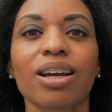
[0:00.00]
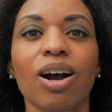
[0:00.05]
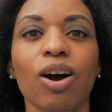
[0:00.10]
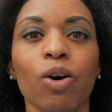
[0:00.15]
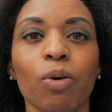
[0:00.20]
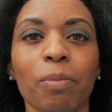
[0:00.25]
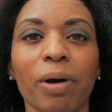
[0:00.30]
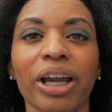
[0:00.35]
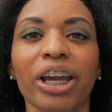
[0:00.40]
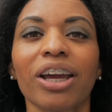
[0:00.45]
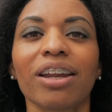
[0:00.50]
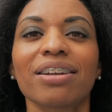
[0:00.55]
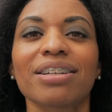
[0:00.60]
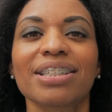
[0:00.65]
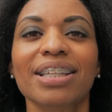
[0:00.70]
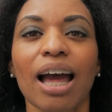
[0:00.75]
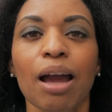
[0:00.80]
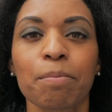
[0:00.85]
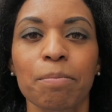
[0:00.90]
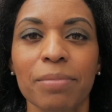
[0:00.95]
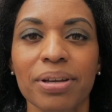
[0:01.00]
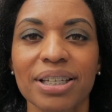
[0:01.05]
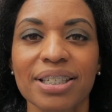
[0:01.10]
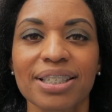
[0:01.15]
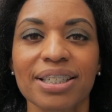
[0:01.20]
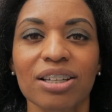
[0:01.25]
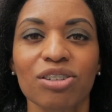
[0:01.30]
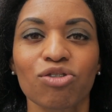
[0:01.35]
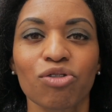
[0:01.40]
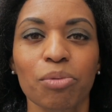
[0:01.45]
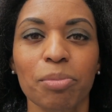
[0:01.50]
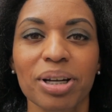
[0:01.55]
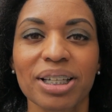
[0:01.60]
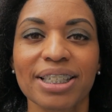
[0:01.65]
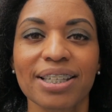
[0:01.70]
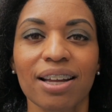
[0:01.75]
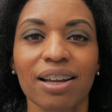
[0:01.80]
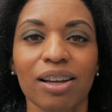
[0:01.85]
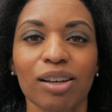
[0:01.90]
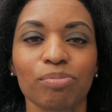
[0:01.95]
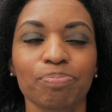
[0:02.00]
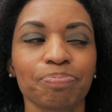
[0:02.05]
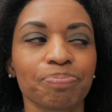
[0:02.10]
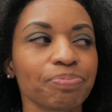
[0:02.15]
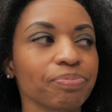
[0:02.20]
oh my goodness, I missed this for my son.